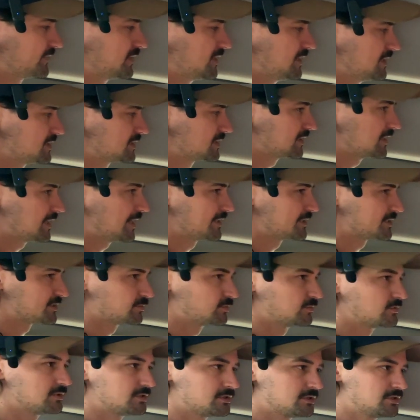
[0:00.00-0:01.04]
these
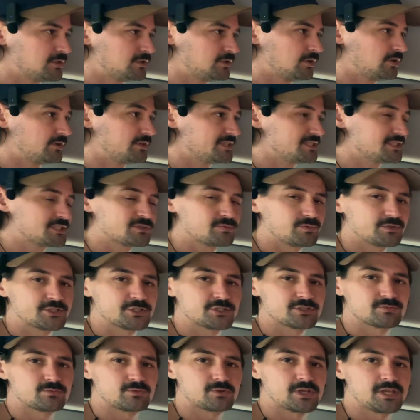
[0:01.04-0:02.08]

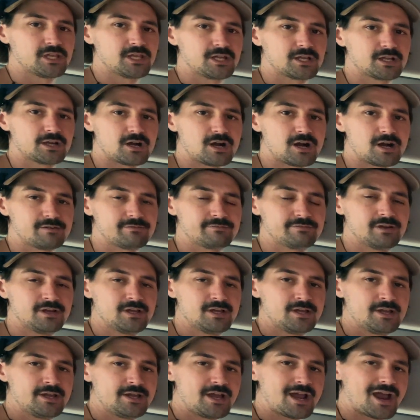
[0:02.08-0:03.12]
switches will kick off
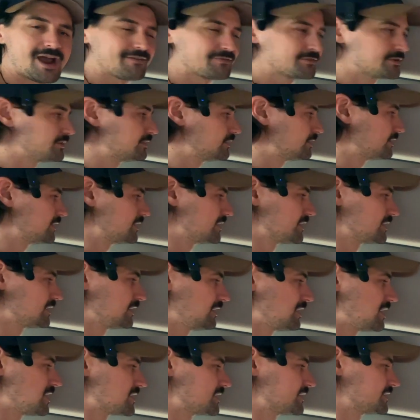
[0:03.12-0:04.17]
after an
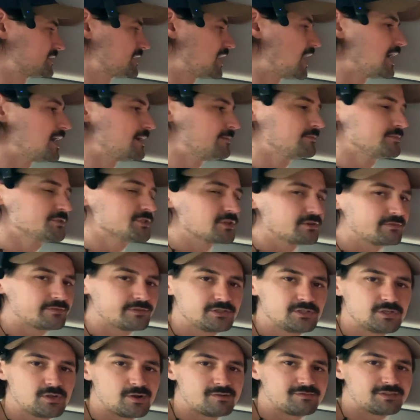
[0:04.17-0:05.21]
allotted time. So if
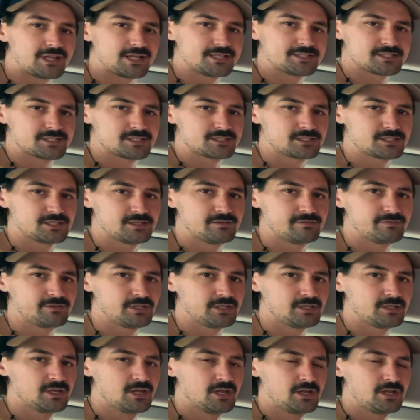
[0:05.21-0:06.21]
you do have light sensitivity,